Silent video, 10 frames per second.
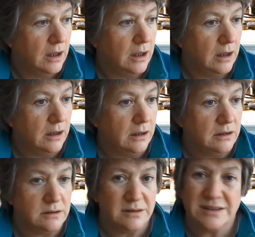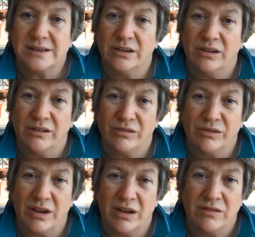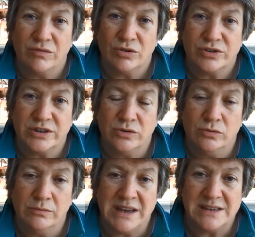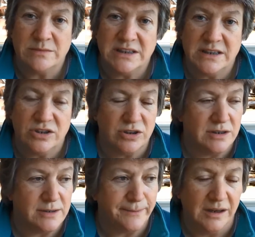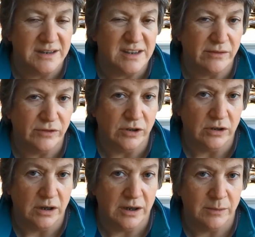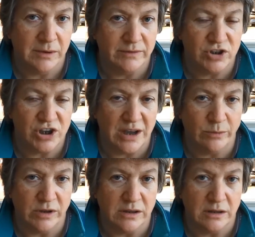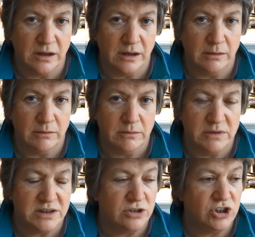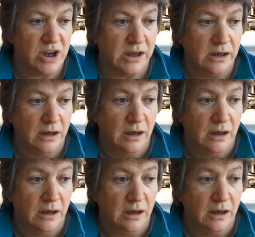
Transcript: Uh, so I've, I've got to make some decisions. And this afternoon I had a bit of a chat with uh, Mister J.